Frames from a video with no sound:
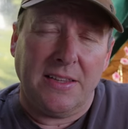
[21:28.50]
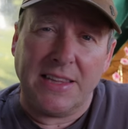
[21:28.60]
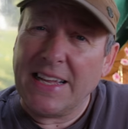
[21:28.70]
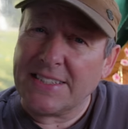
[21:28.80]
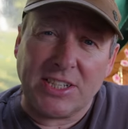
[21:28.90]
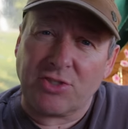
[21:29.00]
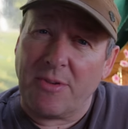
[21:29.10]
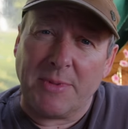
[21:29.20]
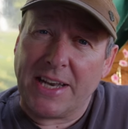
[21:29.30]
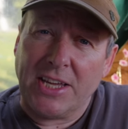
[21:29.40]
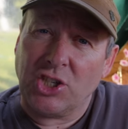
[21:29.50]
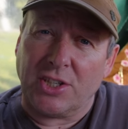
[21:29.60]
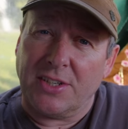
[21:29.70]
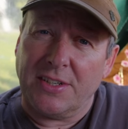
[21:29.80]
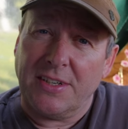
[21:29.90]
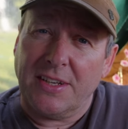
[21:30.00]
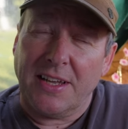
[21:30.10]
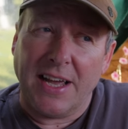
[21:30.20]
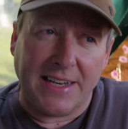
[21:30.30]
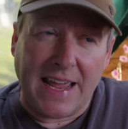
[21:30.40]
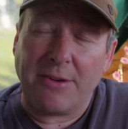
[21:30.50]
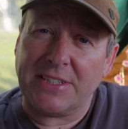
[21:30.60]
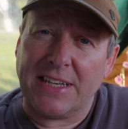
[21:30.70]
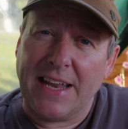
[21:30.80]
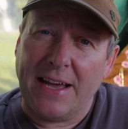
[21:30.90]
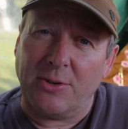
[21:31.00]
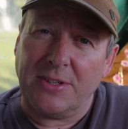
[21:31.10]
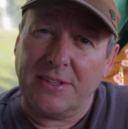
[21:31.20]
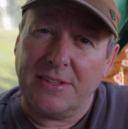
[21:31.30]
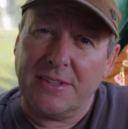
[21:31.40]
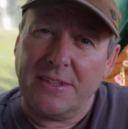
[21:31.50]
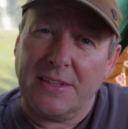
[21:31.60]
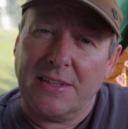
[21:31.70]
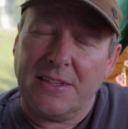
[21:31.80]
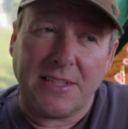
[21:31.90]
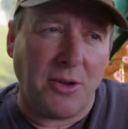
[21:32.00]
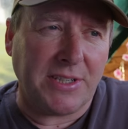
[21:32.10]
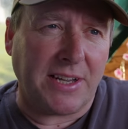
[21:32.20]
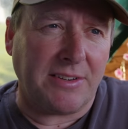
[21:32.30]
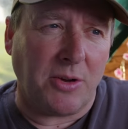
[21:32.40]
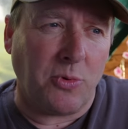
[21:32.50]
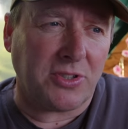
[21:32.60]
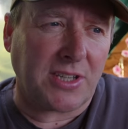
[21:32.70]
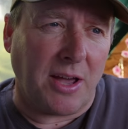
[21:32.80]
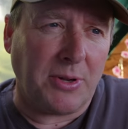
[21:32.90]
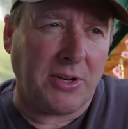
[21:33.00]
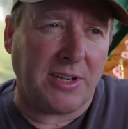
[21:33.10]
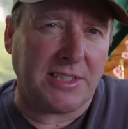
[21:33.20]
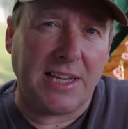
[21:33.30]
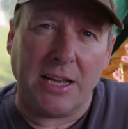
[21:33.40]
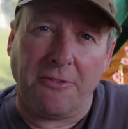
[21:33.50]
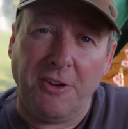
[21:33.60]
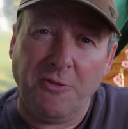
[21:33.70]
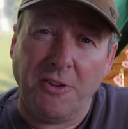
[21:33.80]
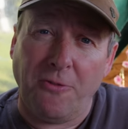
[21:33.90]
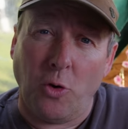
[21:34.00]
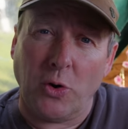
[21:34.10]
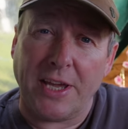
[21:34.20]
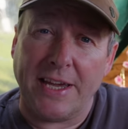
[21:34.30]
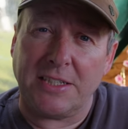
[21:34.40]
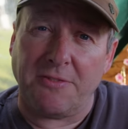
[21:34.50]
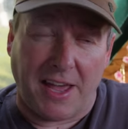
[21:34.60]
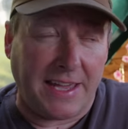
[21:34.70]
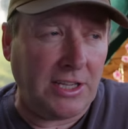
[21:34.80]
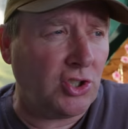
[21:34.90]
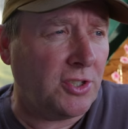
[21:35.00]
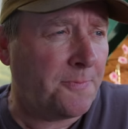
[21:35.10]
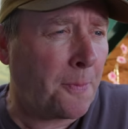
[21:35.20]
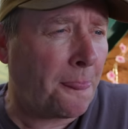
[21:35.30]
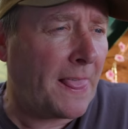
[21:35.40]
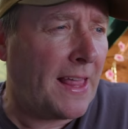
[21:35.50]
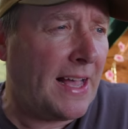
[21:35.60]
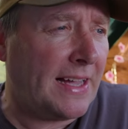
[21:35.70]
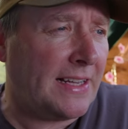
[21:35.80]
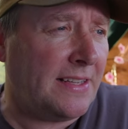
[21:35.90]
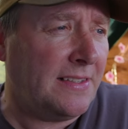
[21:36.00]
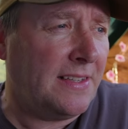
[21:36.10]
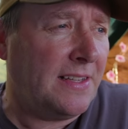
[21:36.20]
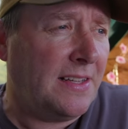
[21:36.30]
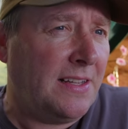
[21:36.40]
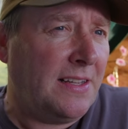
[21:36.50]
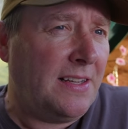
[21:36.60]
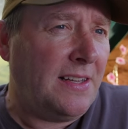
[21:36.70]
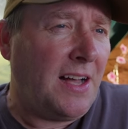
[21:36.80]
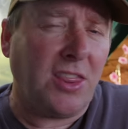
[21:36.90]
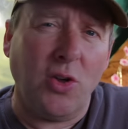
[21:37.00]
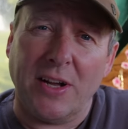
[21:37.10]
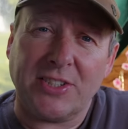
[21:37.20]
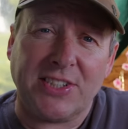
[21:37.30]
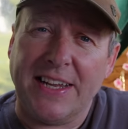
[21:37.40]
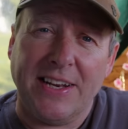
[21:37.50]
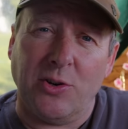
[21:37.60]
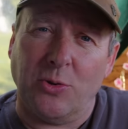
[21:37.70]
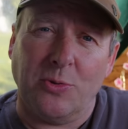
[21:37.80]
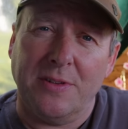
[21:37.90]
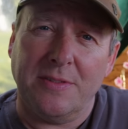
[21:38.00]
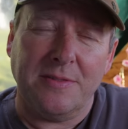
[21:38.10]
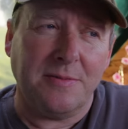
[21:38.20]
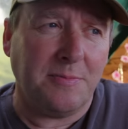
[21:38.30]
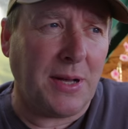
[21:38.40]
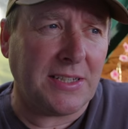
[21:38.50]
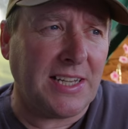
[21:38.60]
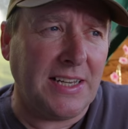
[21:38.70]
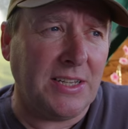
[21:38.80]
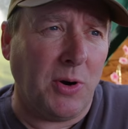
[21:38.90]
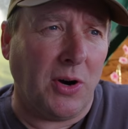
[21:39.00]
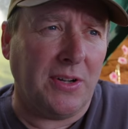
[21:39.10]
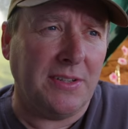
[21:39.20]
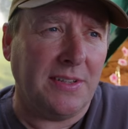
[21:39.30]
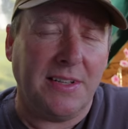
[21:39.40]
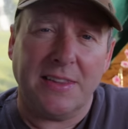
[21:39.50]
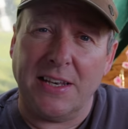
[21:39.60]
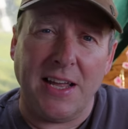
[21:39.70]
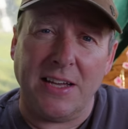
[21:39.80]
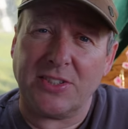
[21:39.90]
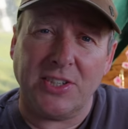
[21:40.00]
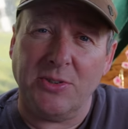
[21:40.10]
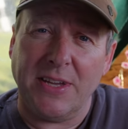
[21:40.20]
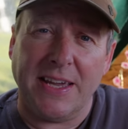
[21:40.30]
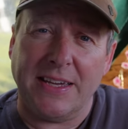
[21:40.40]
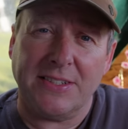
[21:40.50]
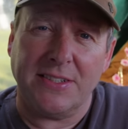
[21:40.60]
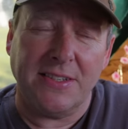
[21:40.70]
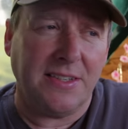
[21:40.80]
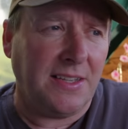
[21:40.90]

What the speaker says: That's discrimination. And now it's allowed. So I don't know what's going on. I tell you, I'm 54 years of age and I thought I'd seen it all. But I tell you what, the last 2 years,